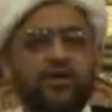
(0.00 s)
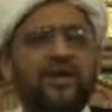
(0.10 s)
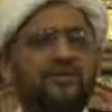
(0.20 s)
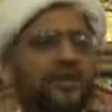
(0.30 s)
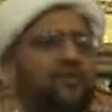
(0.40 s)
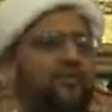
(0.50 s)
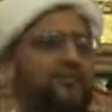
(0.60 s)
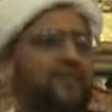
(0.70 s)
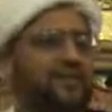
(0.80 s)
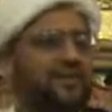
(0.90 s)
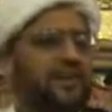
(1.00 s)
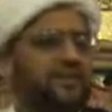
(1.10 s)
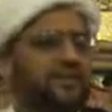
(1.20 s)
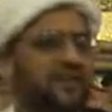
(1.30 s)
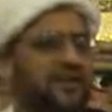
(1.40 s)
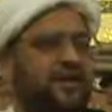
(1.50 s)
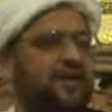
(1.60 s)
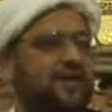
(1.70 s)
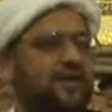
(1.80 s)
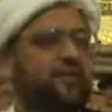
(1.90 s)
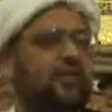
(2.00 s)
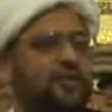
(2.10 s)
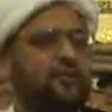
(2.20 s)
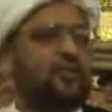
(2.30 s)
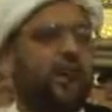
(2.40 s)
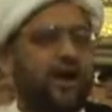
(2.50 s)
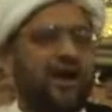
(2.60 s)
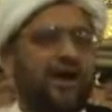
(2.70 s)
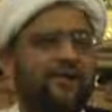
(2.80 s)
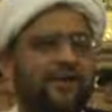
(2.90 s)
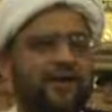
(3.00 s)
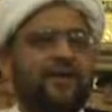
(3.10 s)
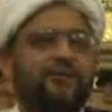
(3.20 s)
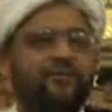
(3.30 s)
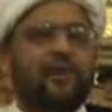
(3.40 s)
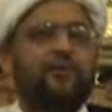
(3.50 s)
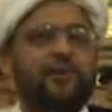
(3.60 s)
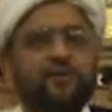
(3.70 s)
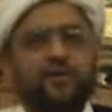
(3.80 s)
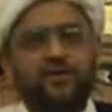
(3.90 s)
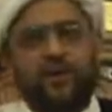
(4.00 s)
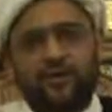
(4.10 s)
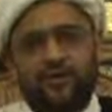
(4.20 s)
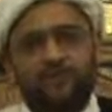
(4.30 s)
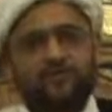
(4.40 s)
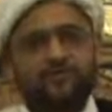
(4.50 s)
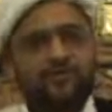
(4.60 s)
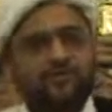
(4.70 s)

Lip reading: You need representation if you have any problem with the law.